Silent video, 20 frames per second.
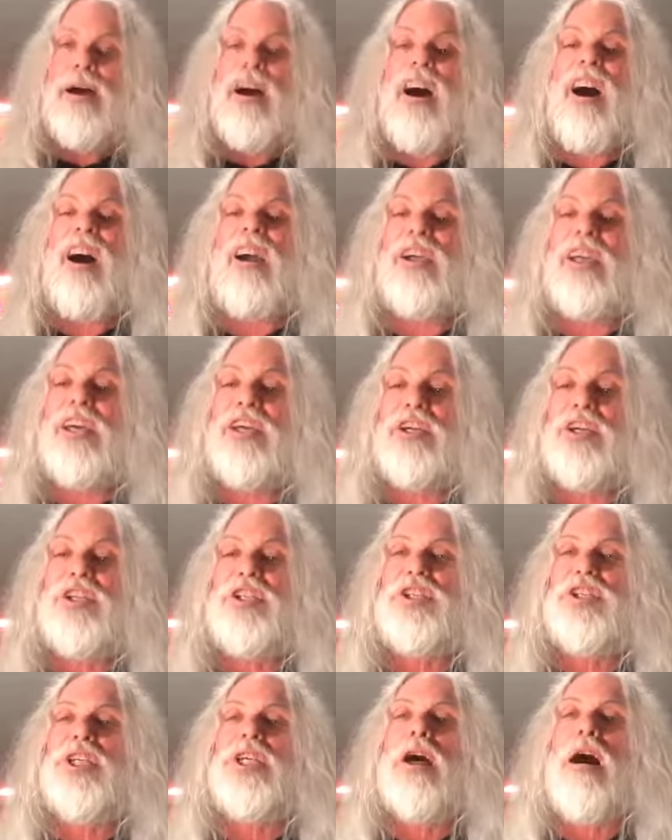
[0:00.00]
are
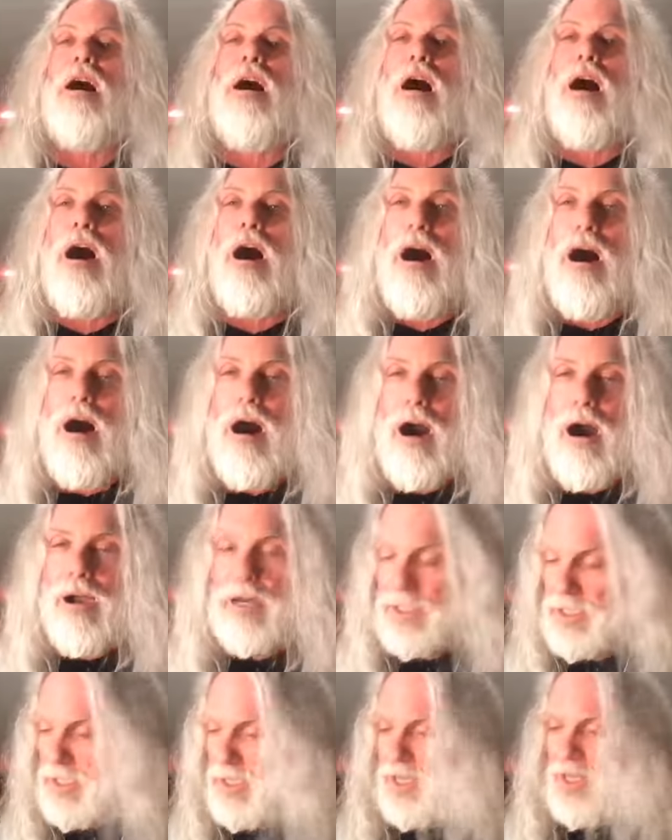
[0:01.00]
energy
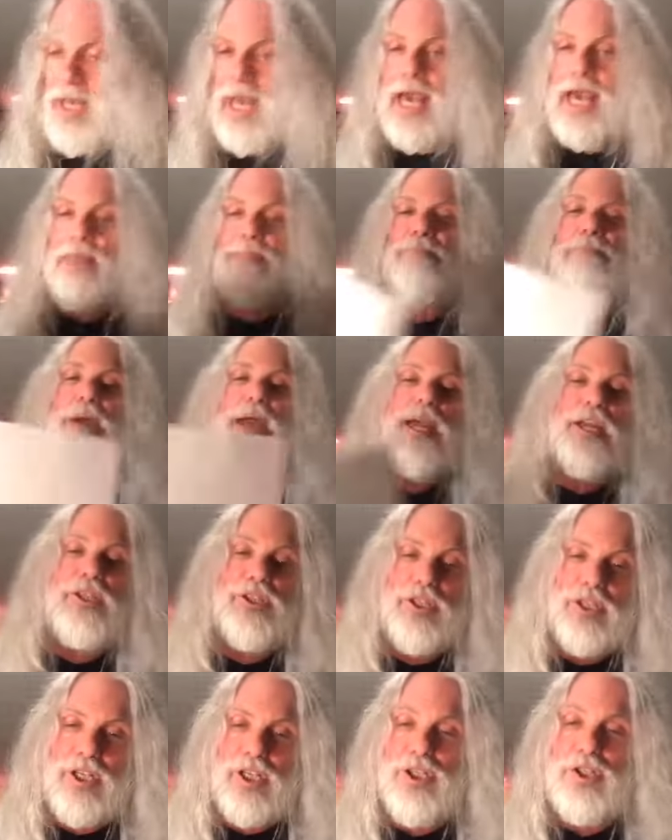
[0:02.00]
hogs and
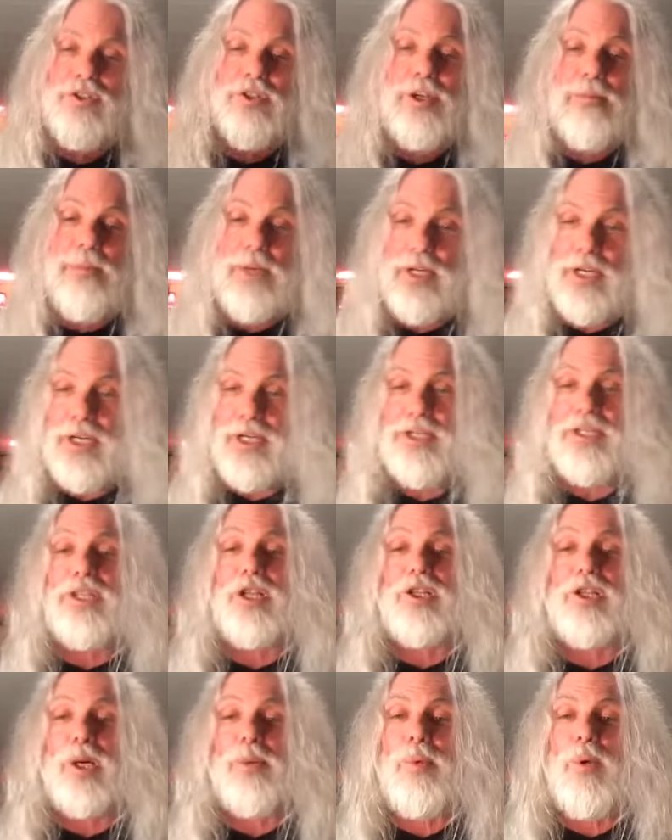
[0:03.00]
major contributors to
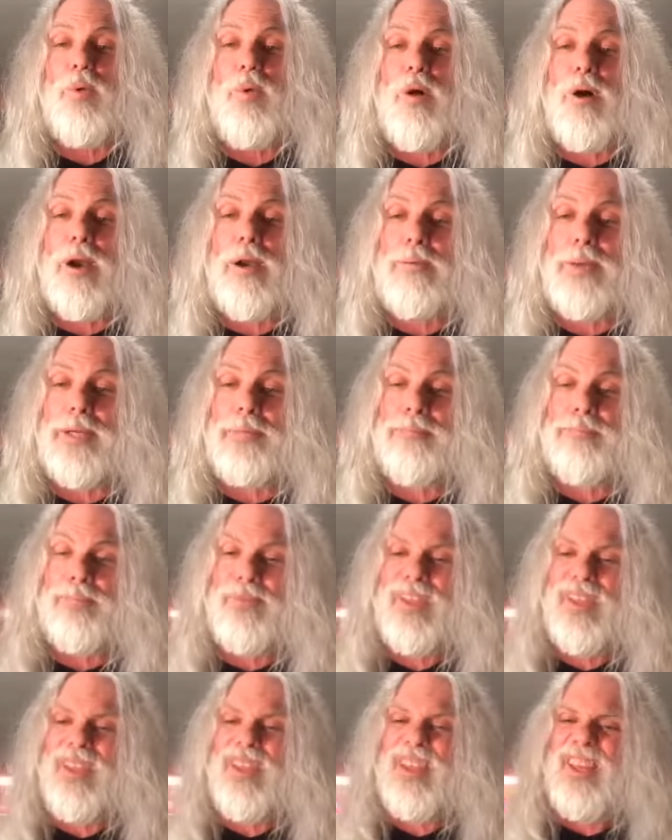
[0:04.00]
global warming.
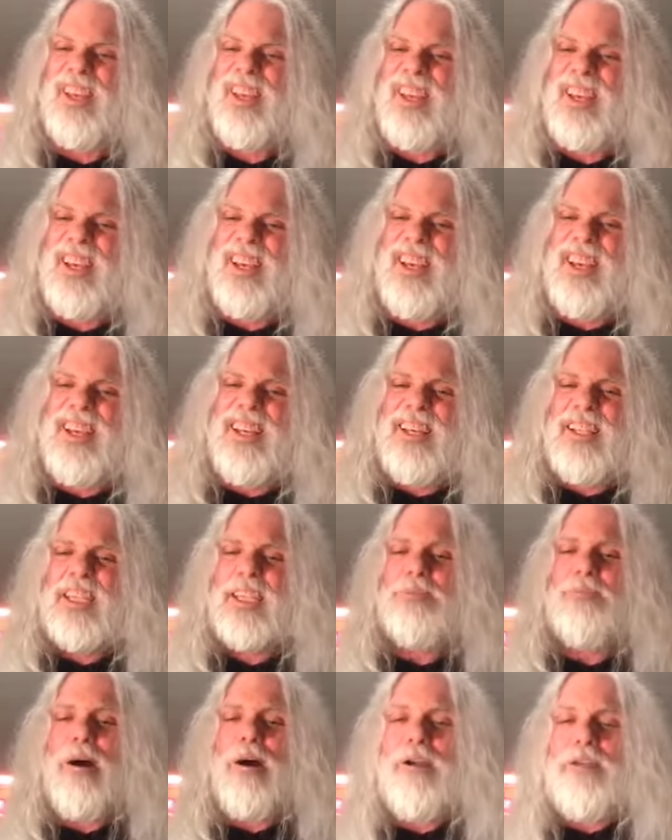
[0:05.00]

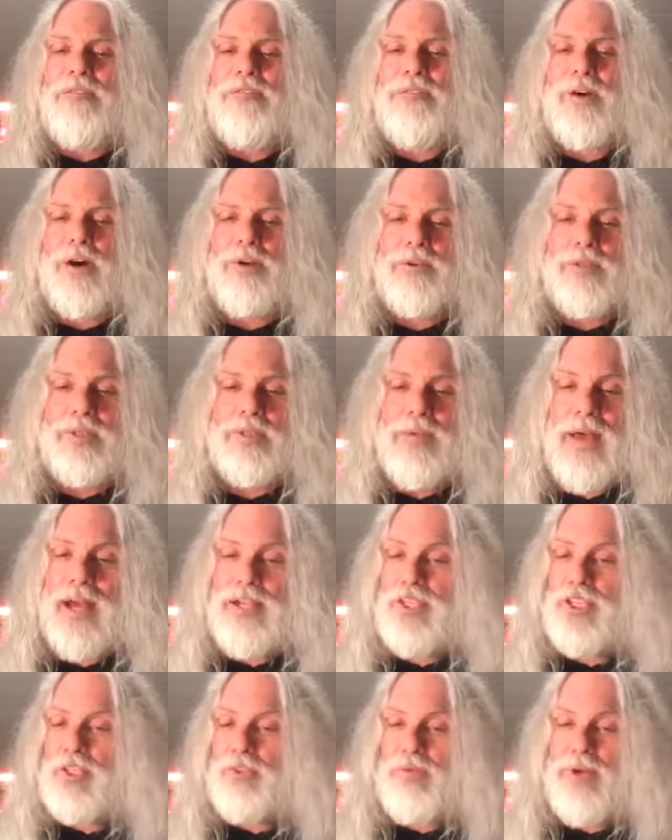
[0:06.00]
Smartphones, I
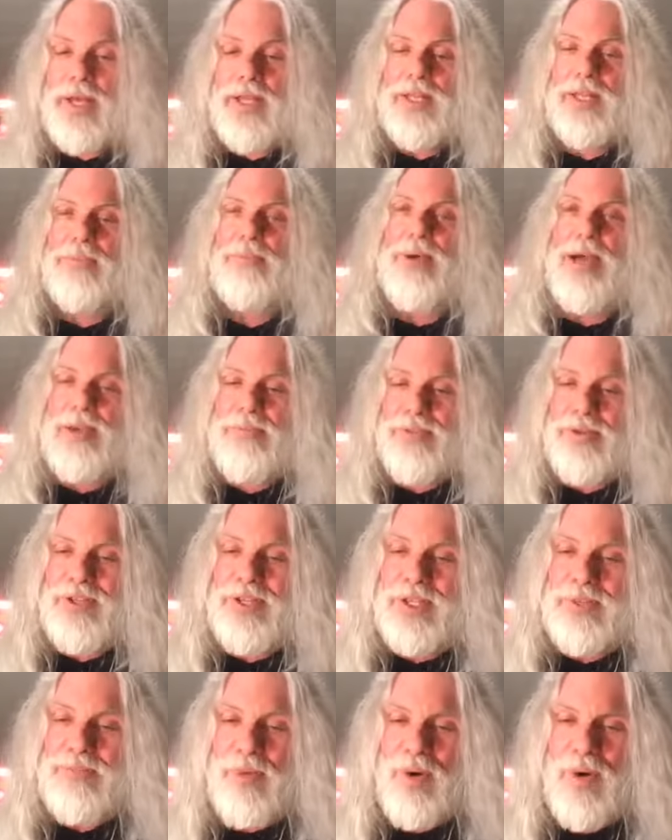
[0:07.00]
just read in the paper
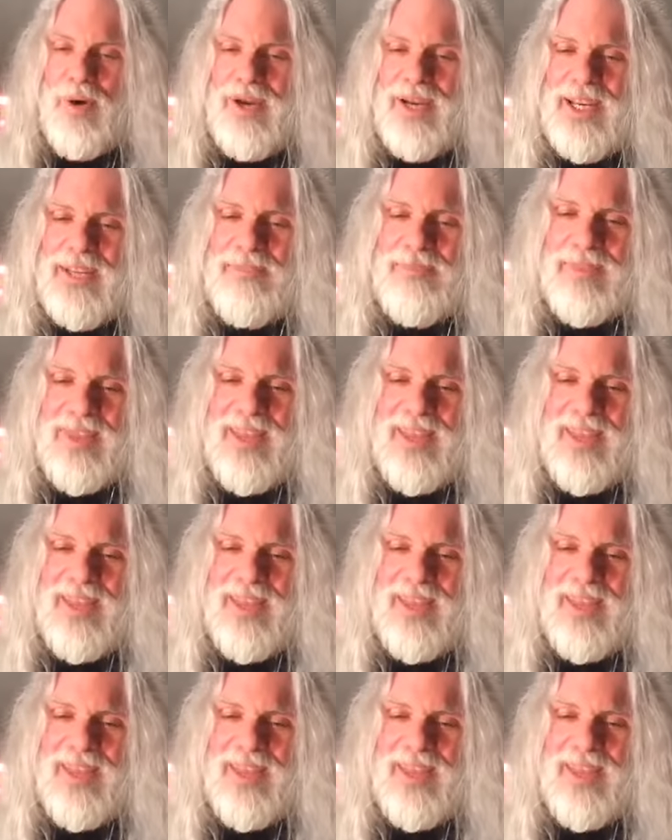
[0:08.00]
this morning,